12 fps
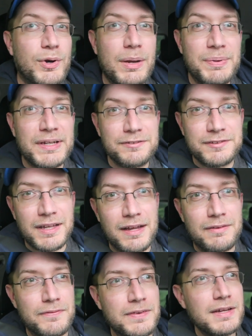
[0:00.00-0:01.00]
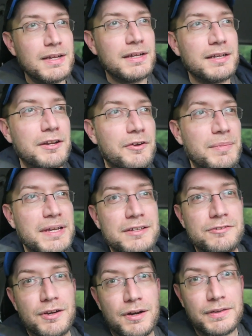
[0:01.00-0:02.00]
prepping stuff, you know,
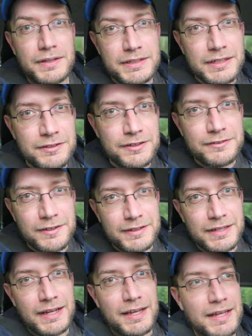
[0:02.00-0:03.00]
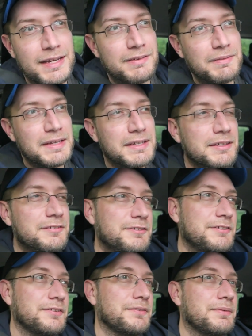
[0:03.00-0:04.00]
making sure all the dishes are done and making
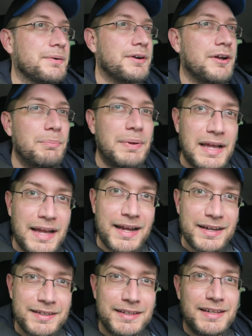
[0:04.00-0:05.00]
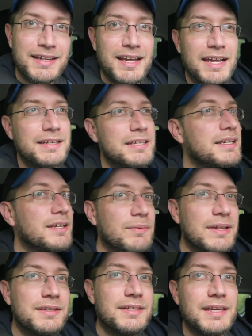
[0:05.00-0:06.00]
sure we're all packed. And Teagan
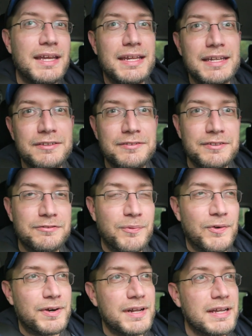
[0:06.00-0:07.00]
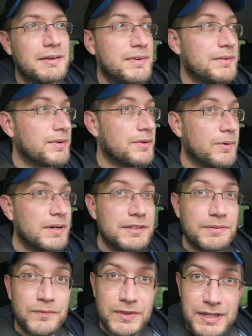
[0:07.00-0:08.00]
went to Nanny's this morning and we
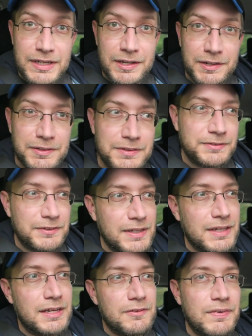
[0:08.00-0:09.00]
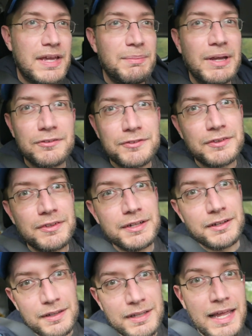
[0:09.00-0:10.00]
recorded some videos. Fan mail's a
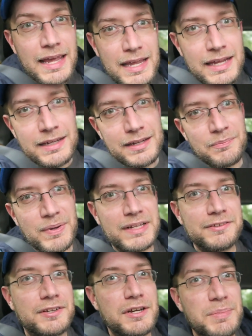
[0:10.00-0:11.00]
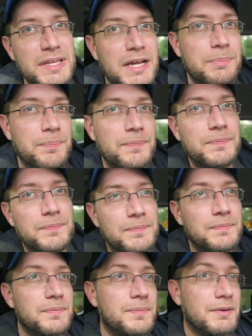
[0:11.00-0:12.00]
little late, but it's going to be up
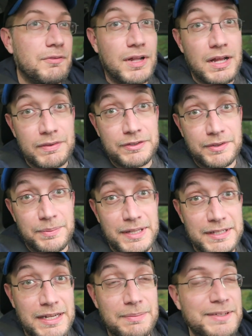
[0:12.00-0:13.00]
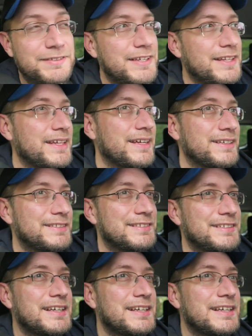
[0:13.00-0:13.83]
but well obviously by the time you see this